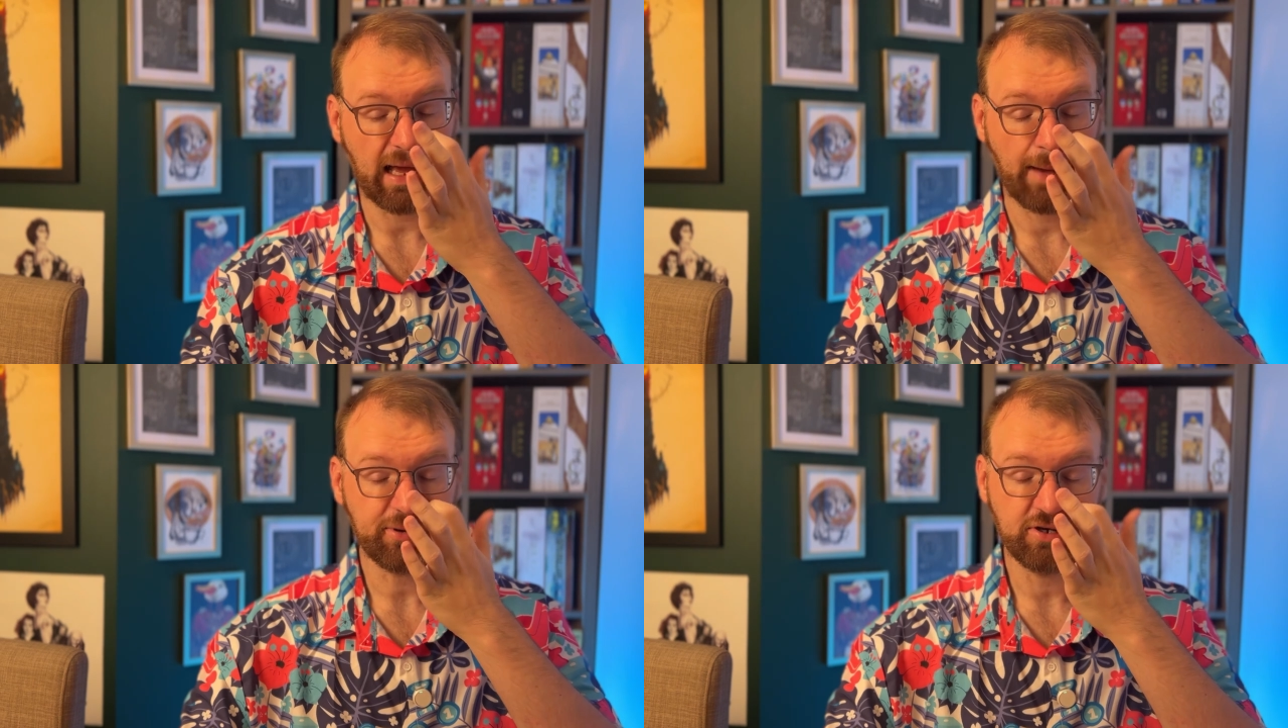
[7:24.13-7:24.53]

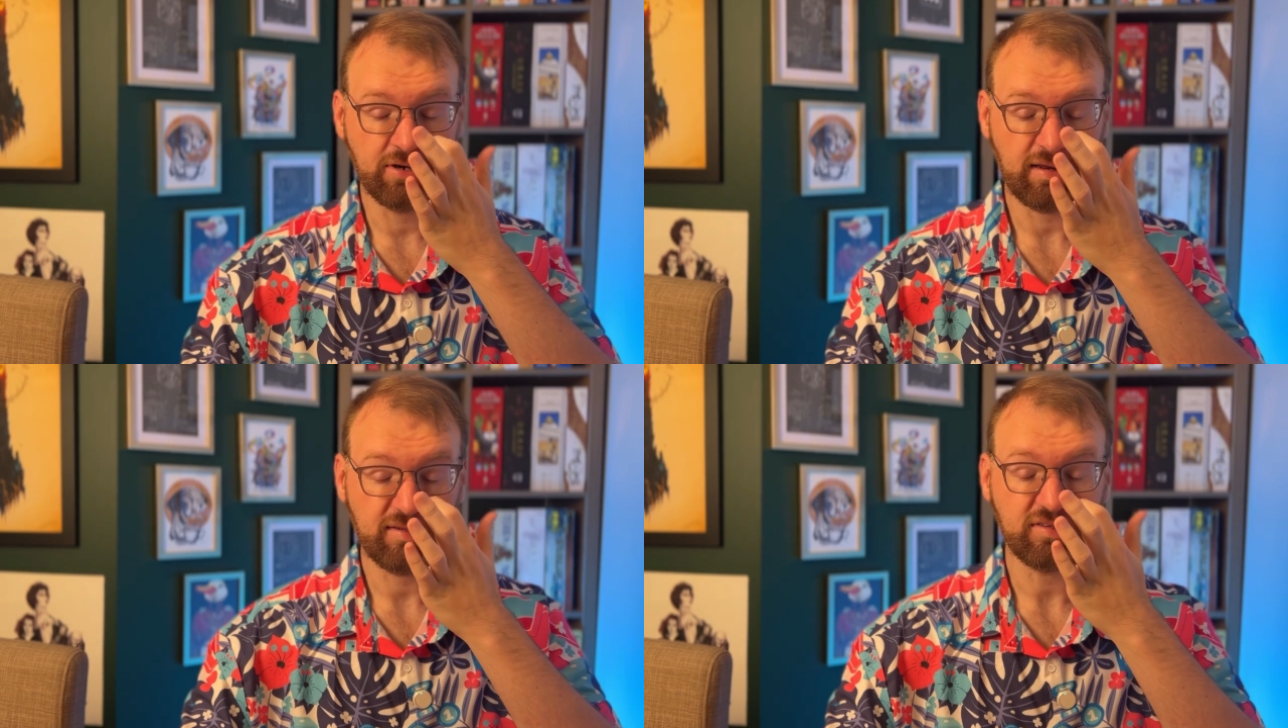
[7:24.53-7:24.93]

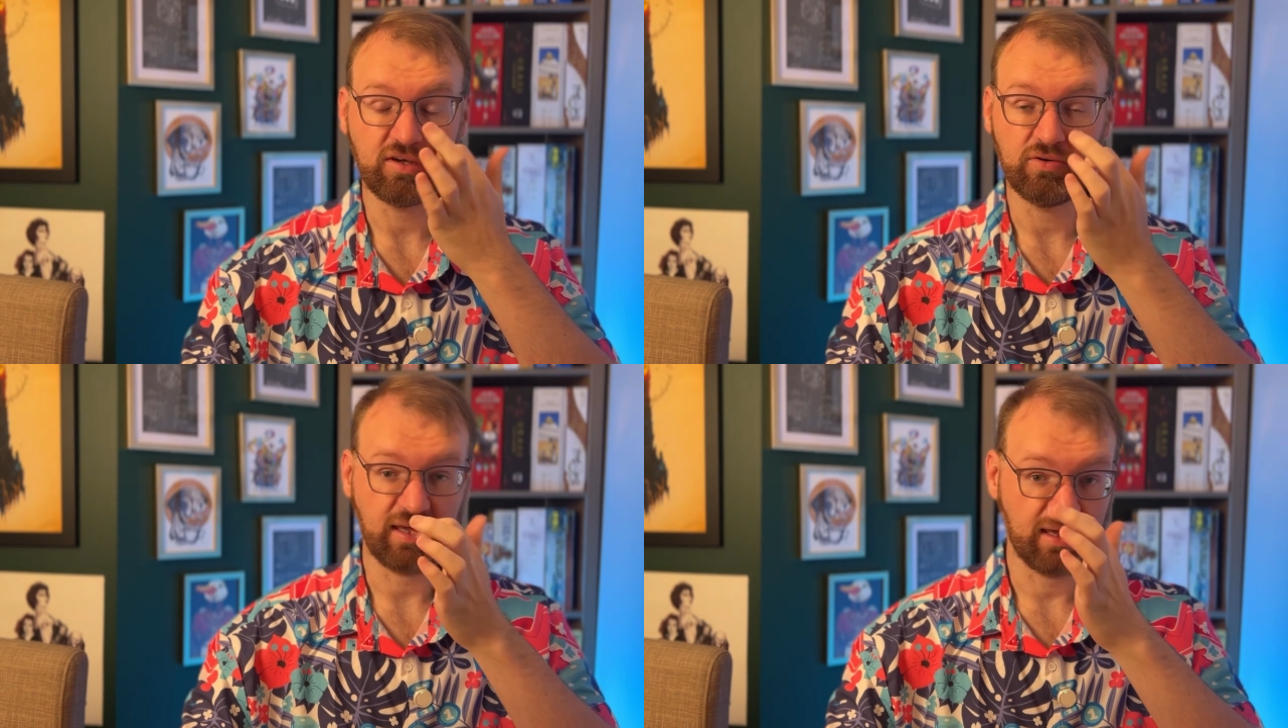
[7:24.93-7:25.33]
opportunities to
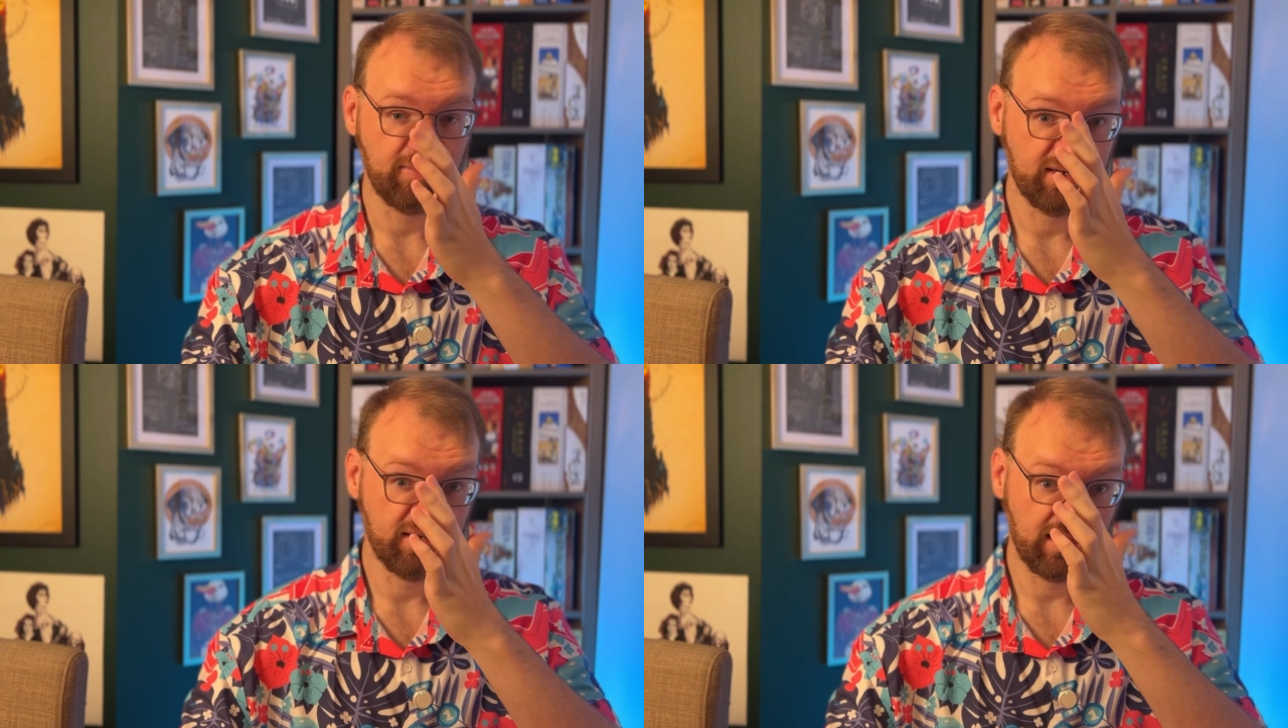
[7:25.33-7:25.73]
go
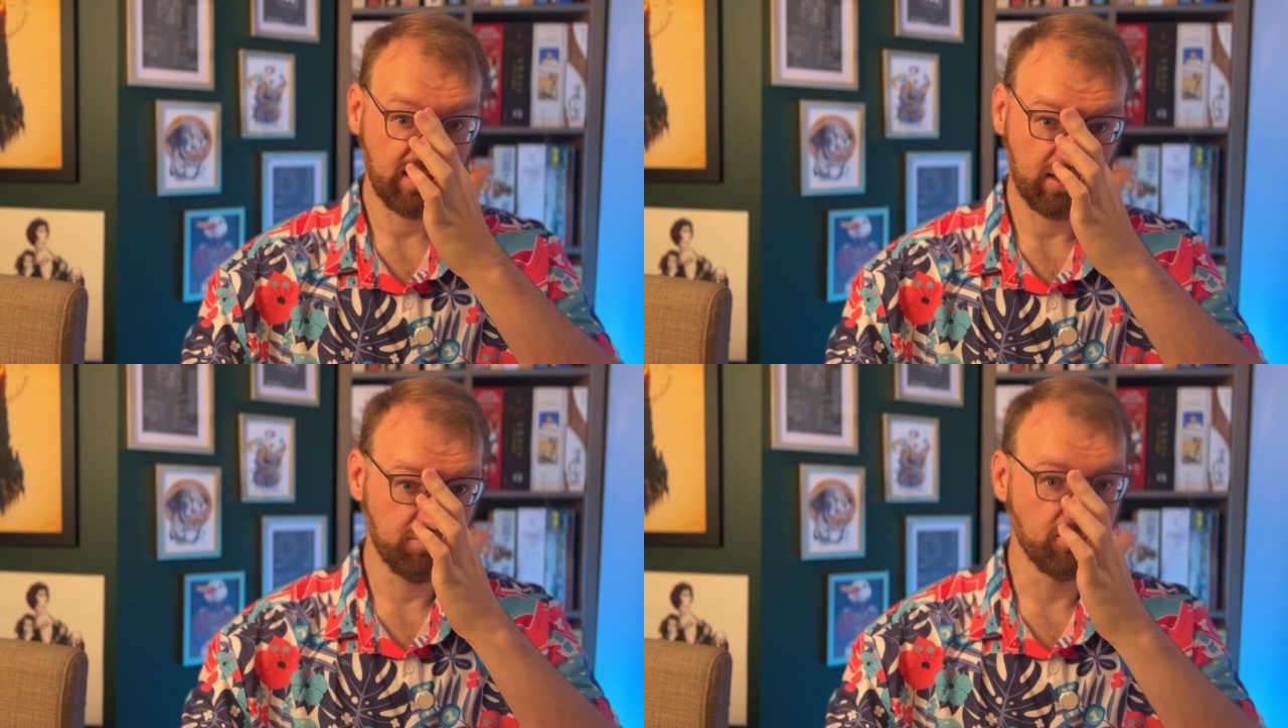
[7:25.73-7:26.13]
gaming
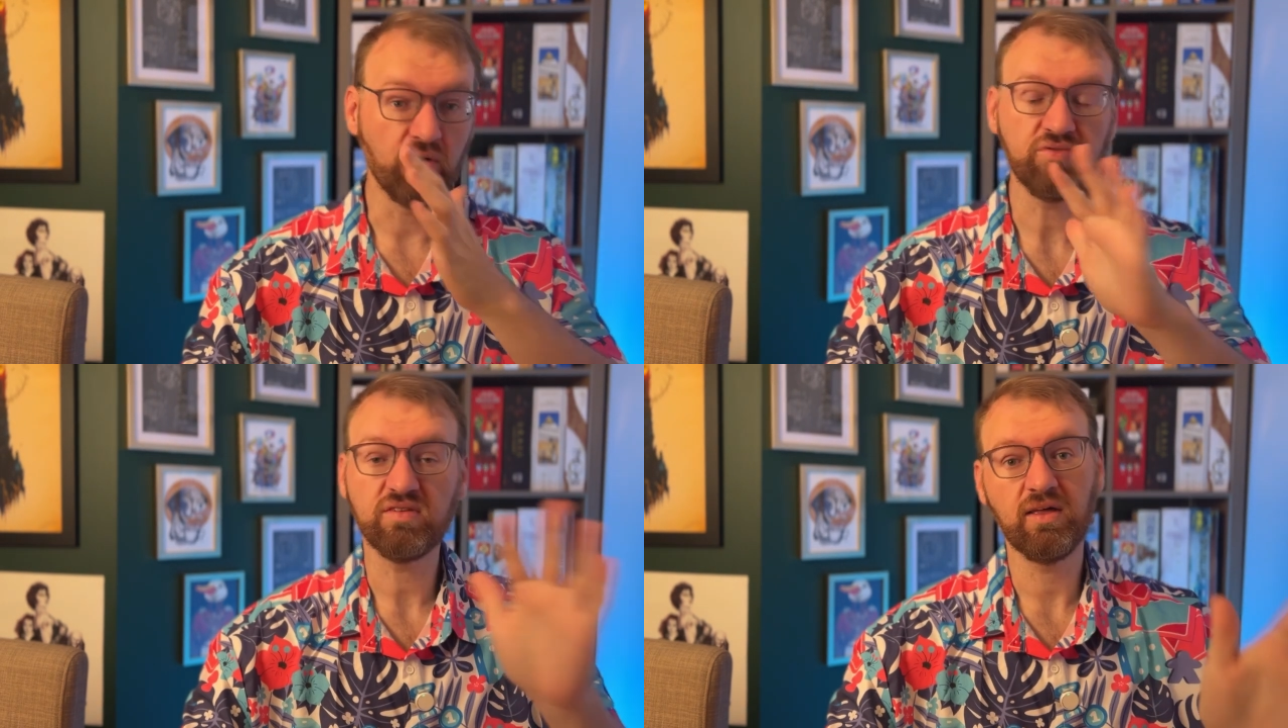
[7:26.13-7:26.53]
in
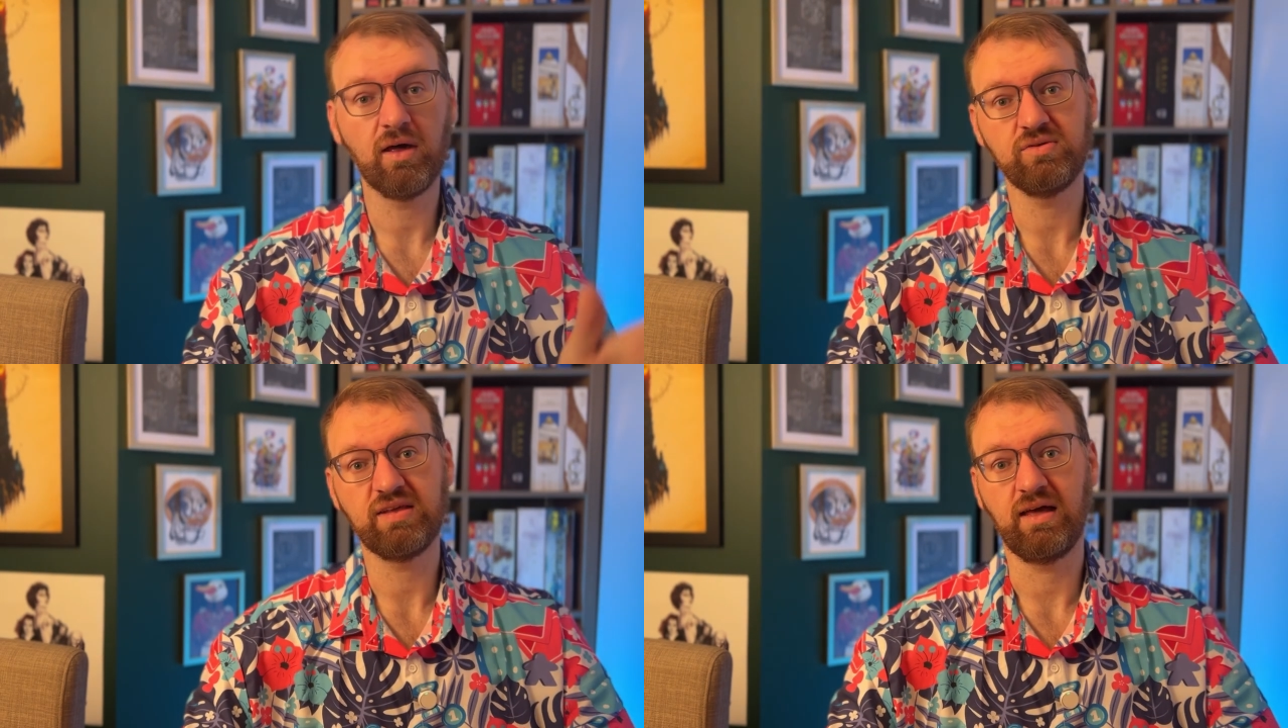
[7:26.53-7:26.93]
most of the
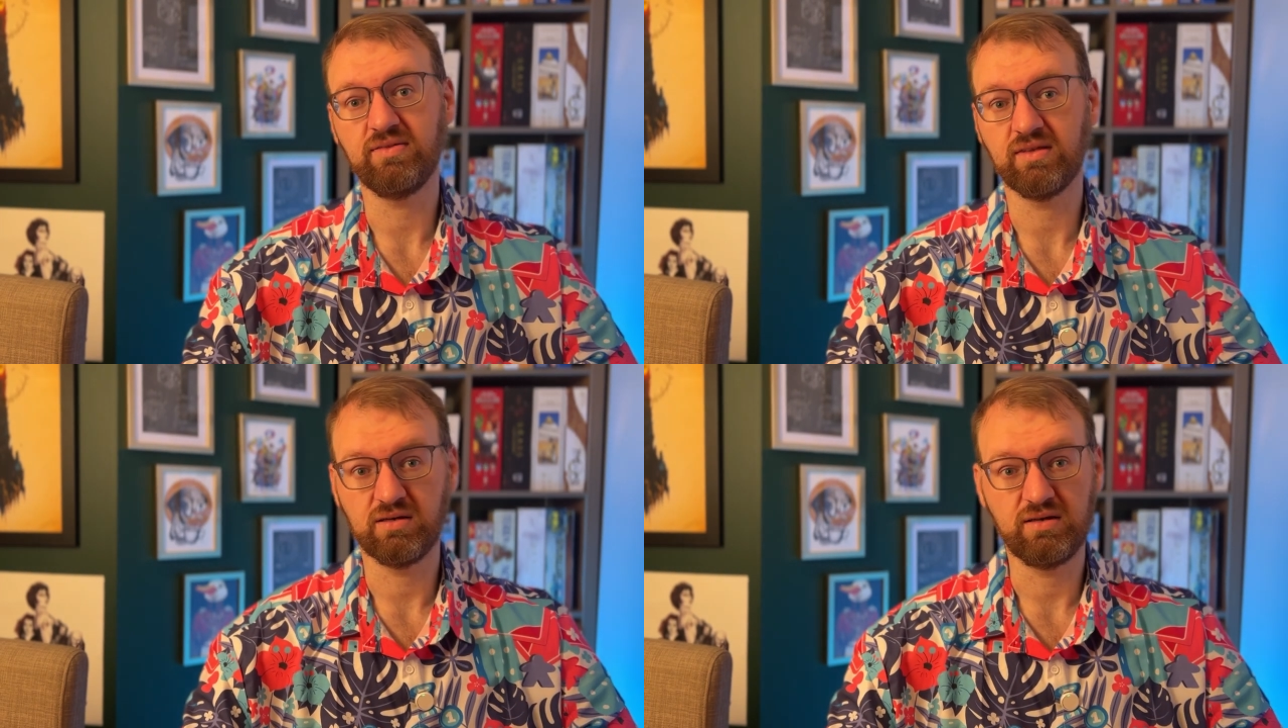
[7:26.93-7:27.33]

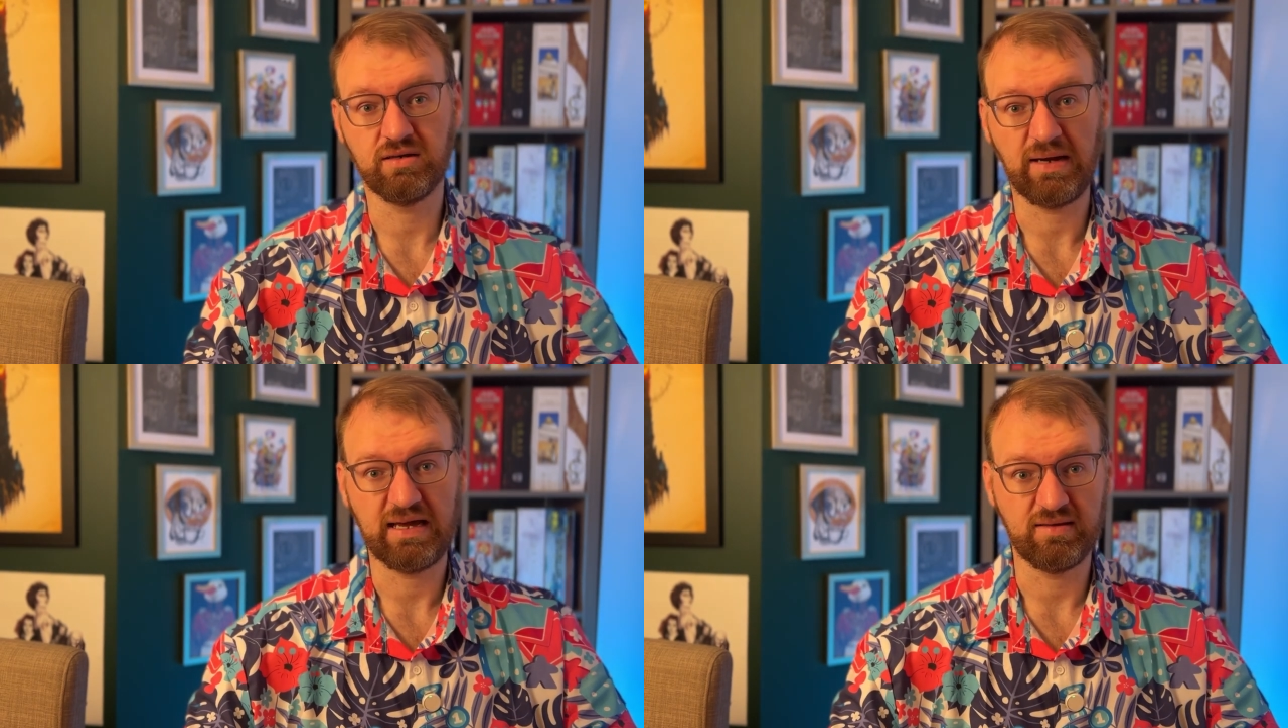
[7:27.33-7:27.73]
hotels that are
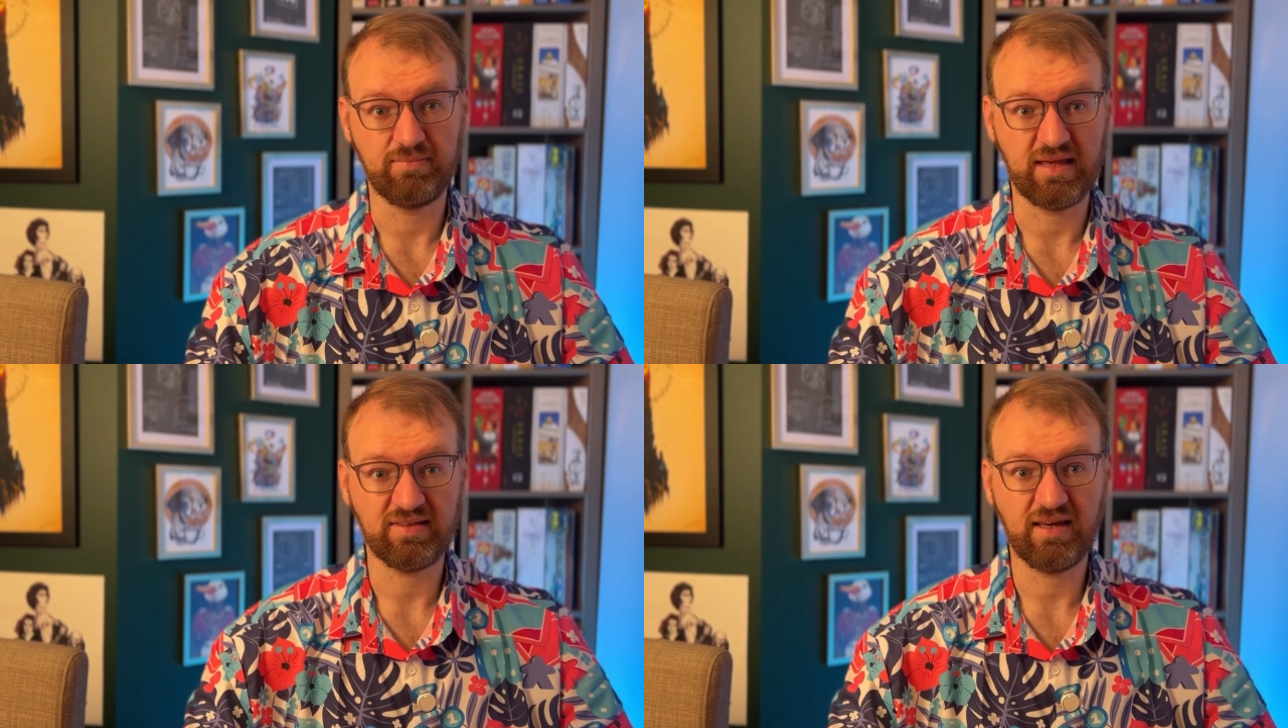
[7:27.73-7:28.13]
nearby the
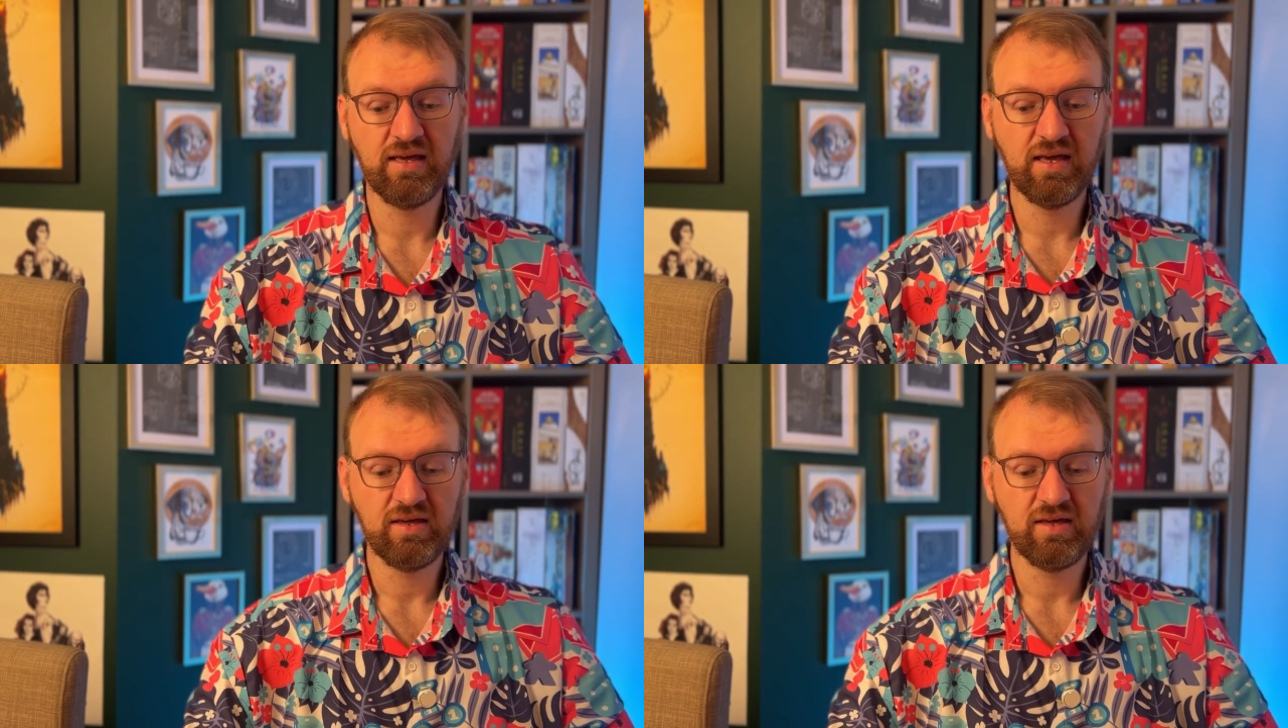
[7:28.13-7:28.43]
Messe.